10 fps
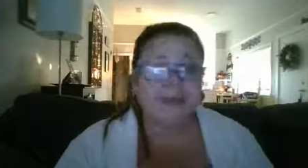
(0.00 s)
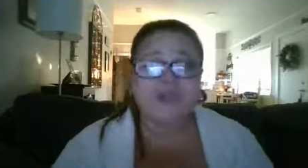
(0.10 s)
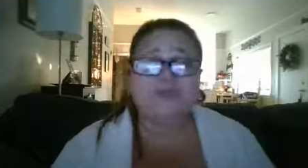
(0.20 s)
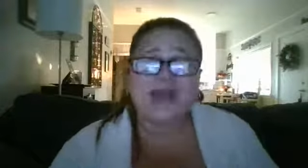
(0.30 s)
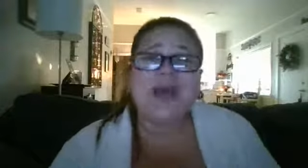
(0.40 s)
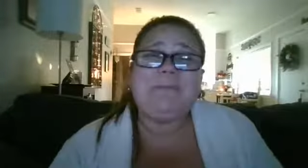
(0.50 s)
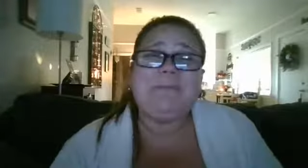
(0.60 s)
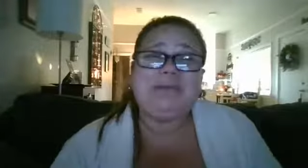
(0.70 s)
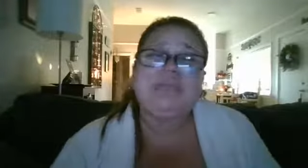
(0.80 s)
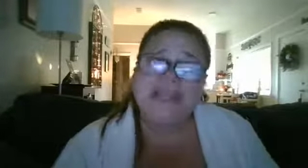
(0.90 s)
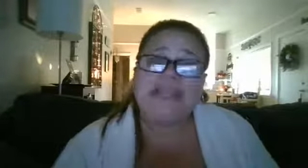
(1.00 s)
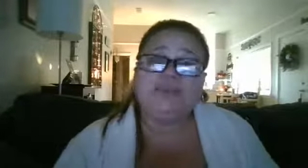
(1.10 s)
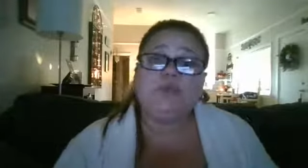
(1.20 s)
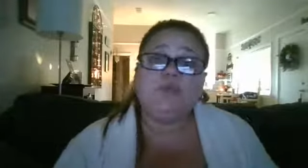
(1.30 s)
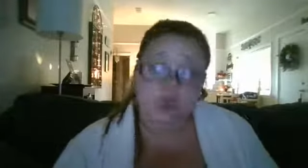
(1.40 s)
because we got to
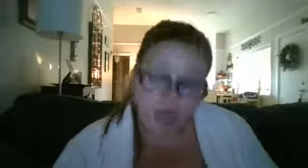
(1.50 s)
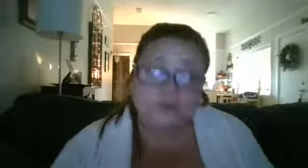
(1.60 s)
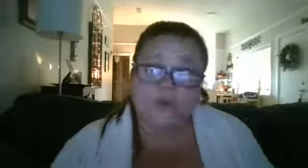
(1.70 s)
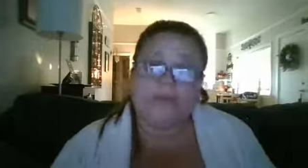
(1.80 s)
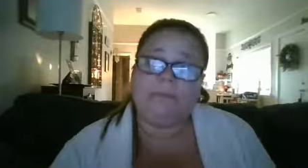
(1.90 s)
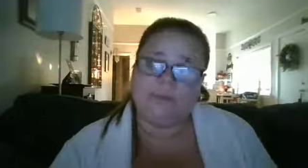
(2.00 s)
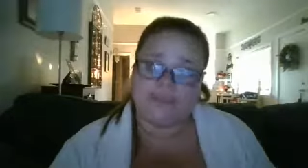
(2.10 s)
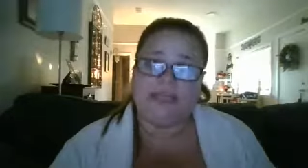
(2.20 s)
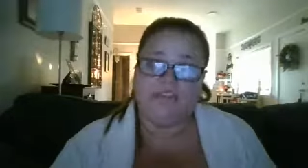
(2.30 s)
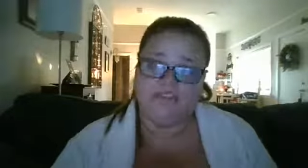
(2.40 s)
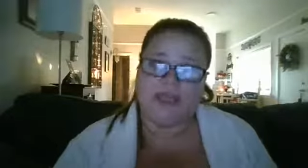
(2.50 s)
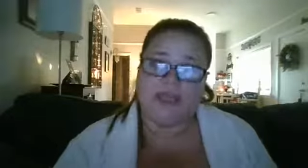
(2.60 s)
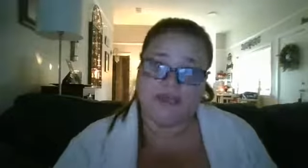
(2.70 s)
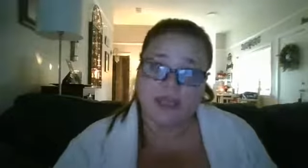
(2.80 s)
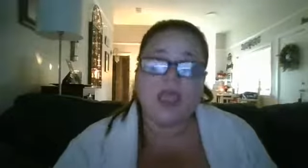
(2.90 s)
believe in what we believe
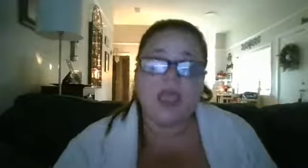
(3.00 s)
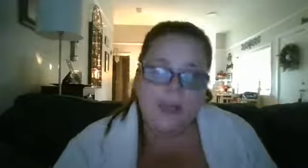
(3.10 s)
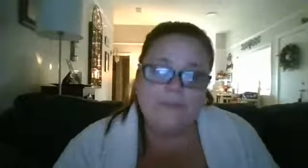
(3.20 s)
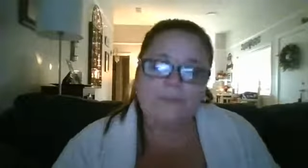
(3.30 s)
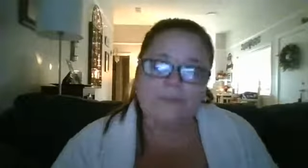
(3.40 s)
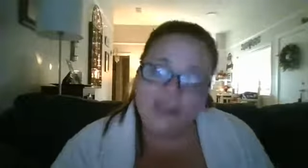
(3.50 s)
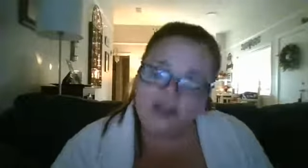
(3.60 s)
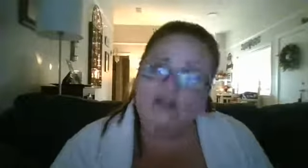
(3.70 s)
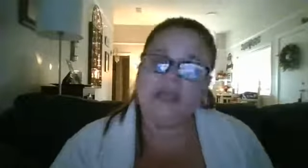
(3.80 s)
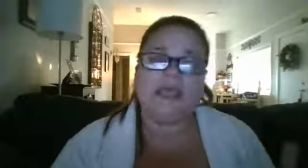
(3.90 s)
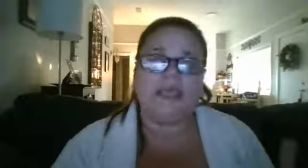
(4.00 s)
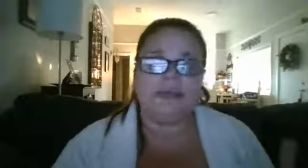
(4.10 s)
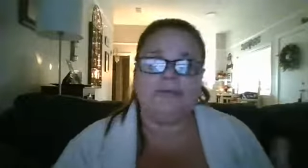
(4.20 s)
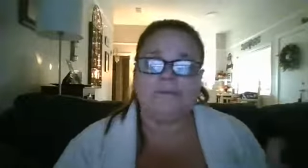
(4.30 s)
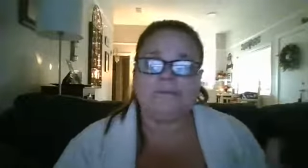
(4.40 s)
in,
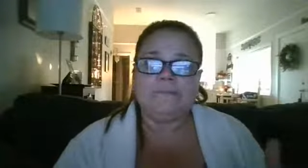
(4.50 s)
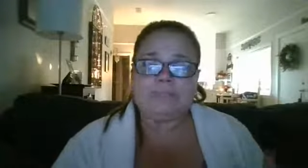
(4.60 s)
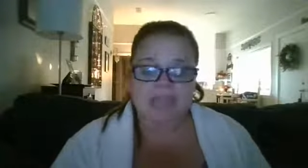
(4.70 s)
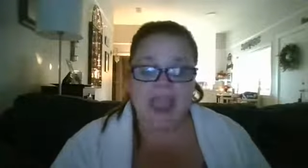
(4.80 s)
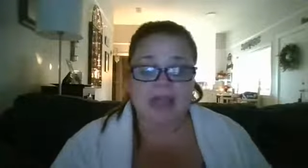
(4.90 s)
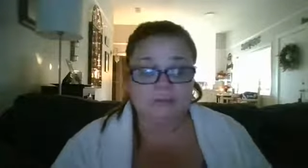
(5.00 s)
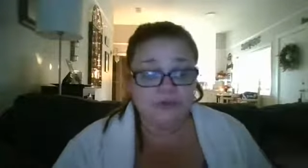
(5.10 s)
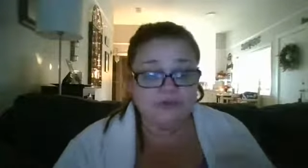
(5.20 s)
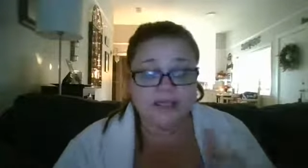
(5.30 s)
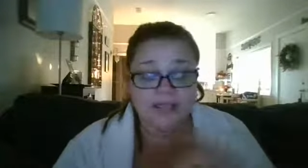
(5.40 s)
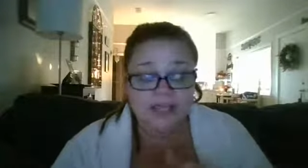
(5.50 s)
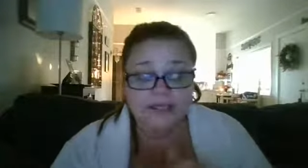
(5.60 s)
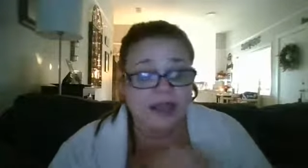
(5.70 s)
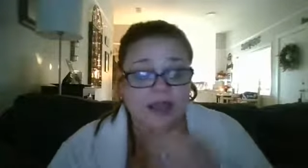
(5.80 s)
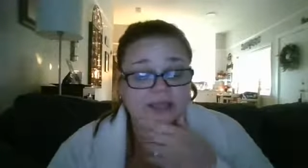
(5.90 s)
period. And moving
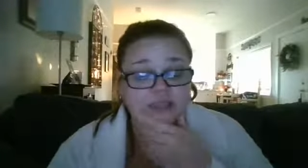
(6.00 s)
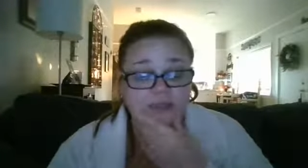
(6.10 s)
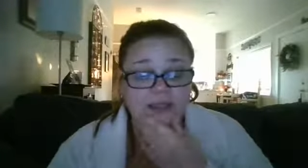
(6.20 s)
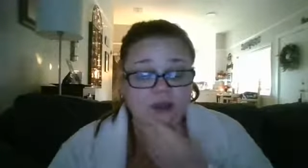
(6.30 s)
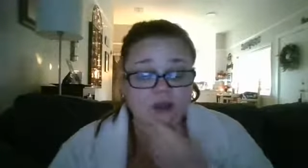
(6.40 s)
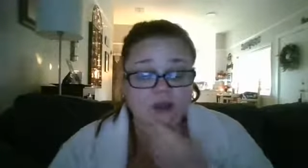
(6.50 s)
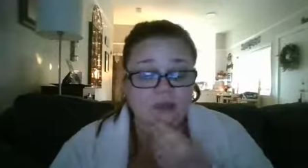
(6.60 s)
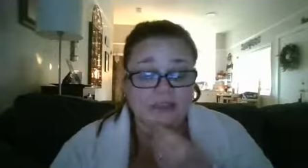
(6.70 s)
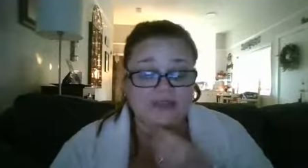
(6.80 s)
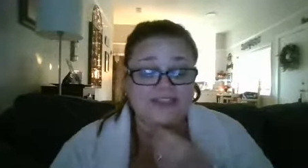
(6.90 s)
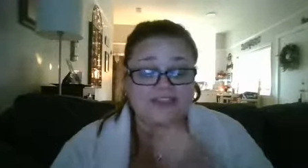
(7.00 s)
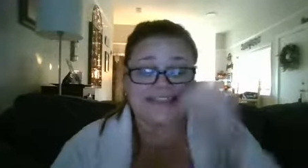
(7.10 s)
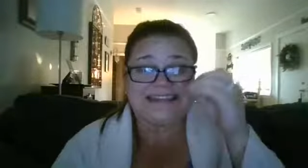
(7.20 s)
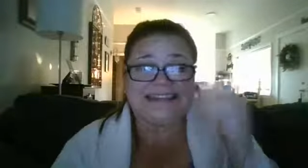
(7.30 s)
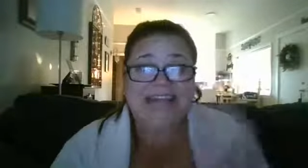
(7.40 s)
in, guys, we are going into
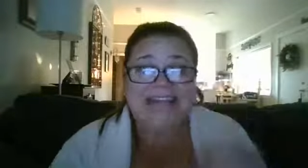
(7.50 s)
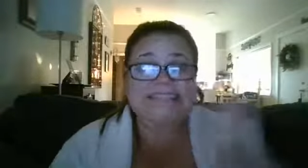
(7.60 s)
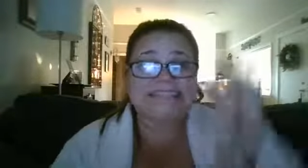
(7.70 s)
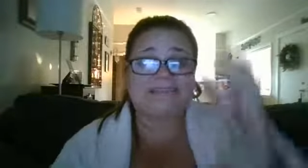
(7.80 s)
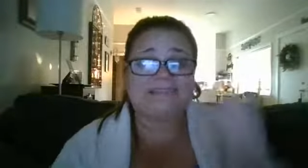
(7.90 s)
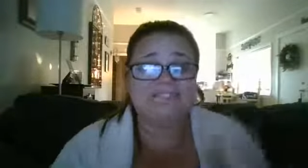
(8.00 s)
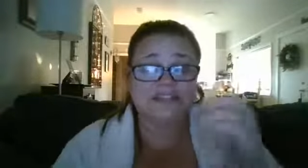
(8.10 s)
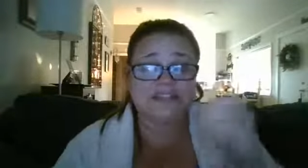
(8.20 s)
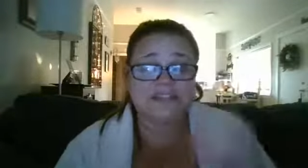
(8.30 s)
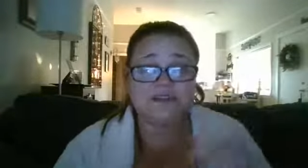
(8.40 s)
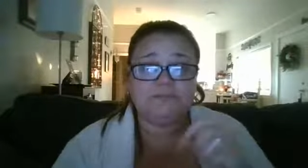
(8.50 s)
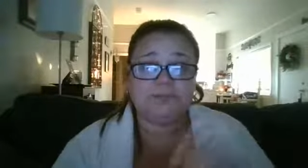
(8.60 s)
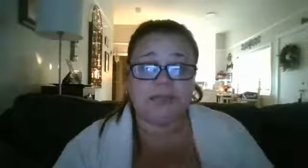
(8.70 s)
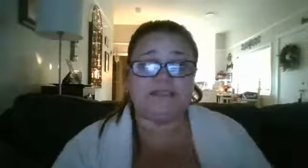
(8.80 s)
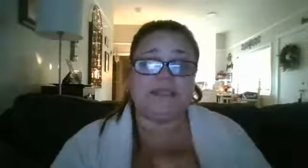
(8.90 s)
the last of this year of
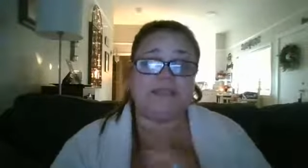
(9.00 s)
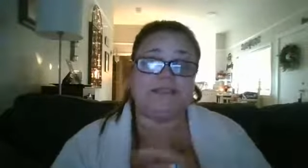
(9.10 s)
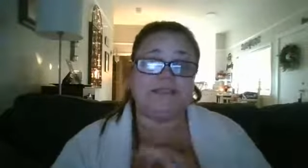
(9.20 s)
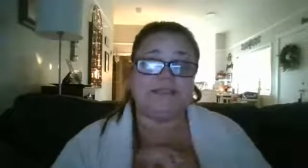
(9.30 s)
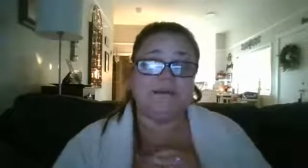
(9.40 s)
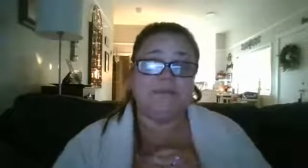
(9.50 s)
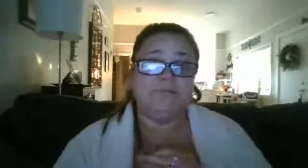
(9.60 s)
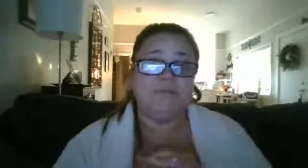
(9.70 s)
blessings